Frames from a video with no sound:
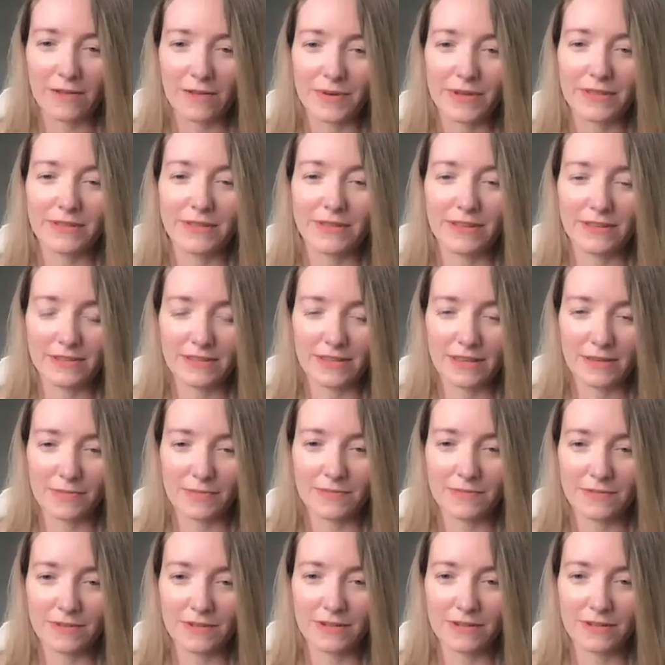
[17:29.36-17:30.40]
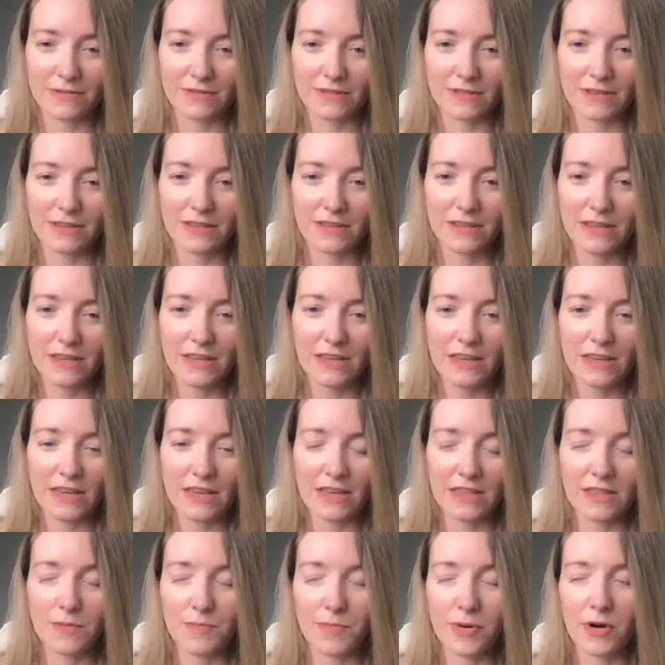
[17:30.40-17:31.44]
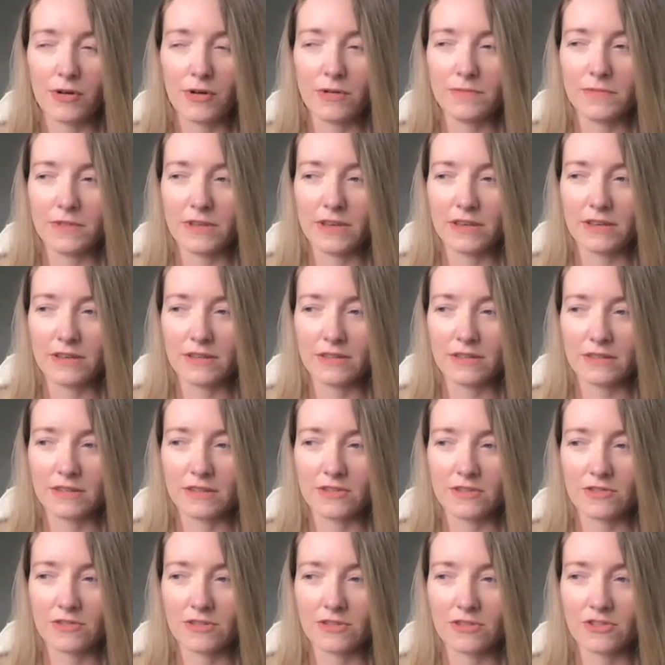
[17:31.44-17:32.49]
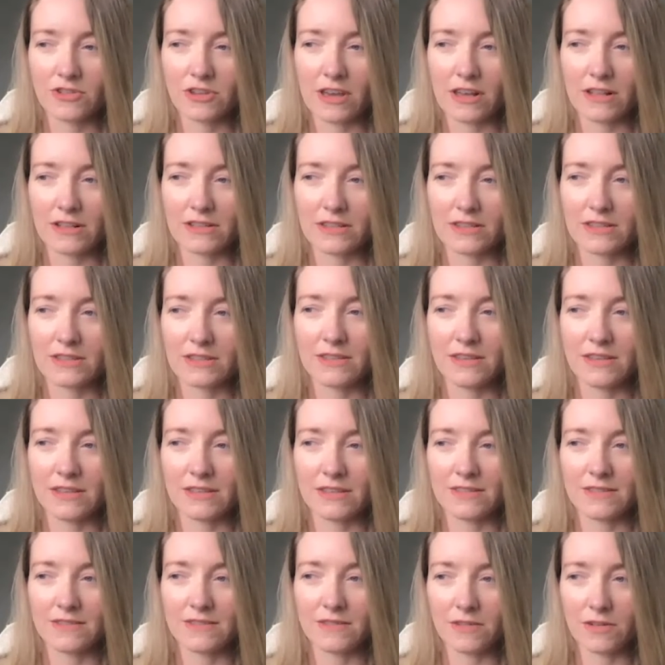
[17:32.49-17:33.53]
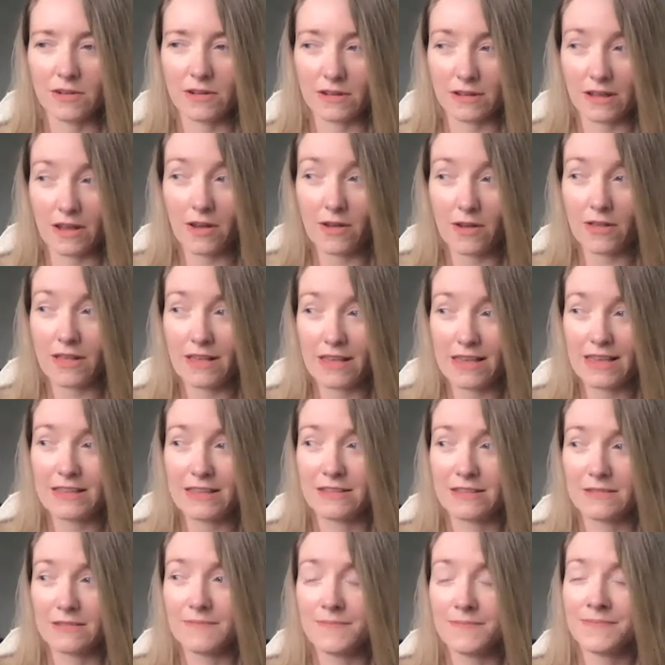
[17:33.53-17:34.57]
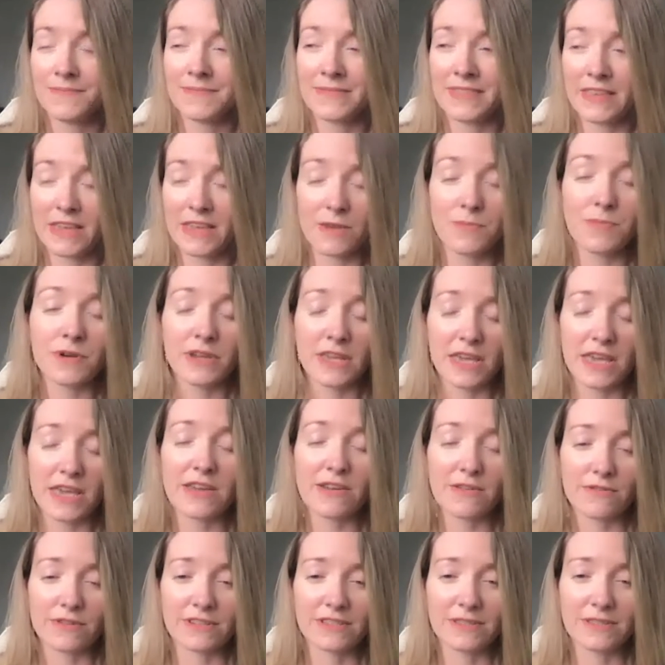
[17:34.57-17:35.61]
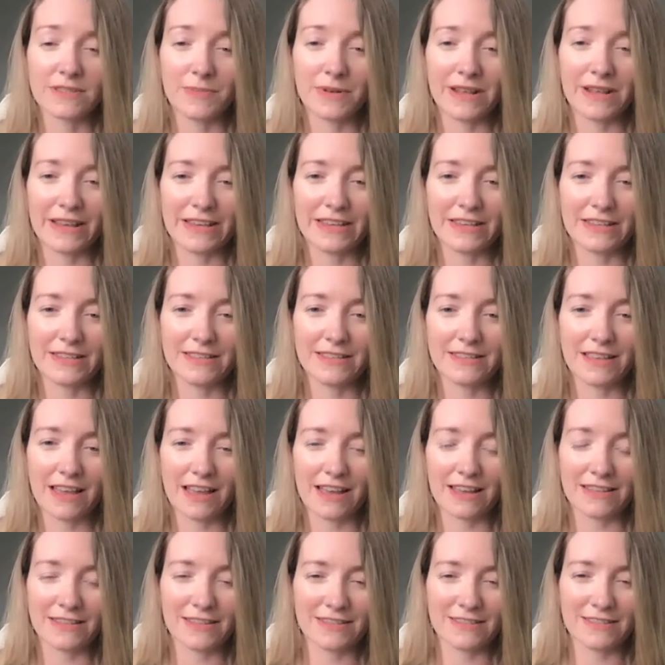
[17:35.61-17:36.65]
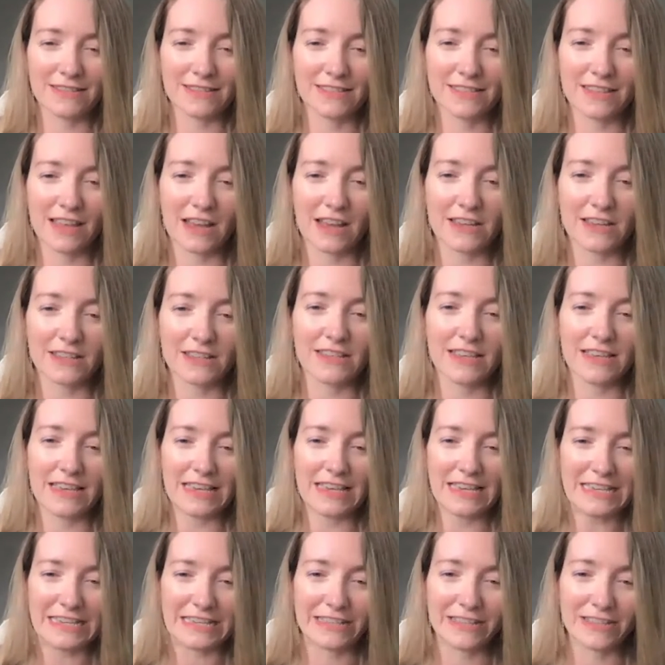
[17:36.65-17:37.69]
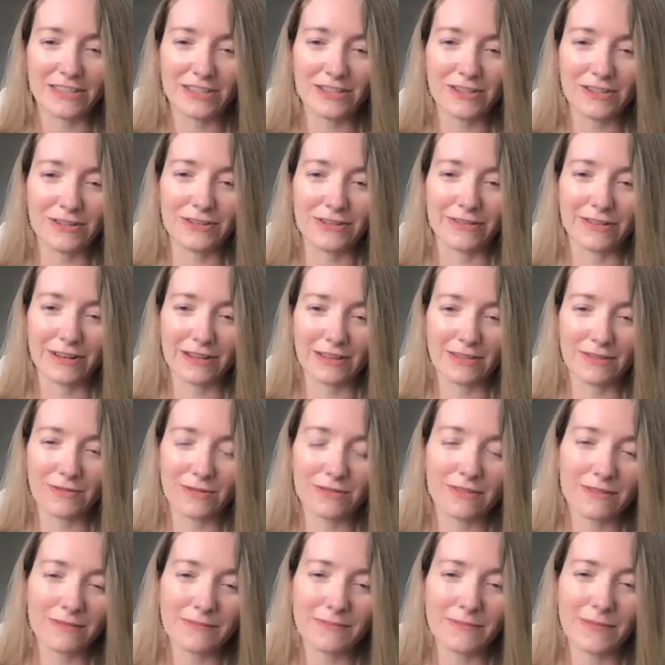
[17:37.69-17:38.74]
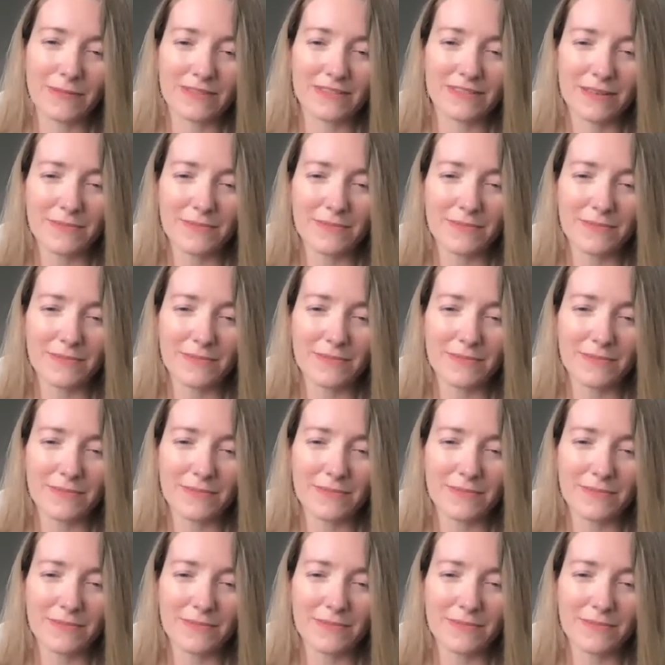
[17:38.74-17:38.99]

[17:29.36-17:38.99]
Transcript: but in the poem that the child is you know in a precarious place, and this desire to eat, you know. And I thought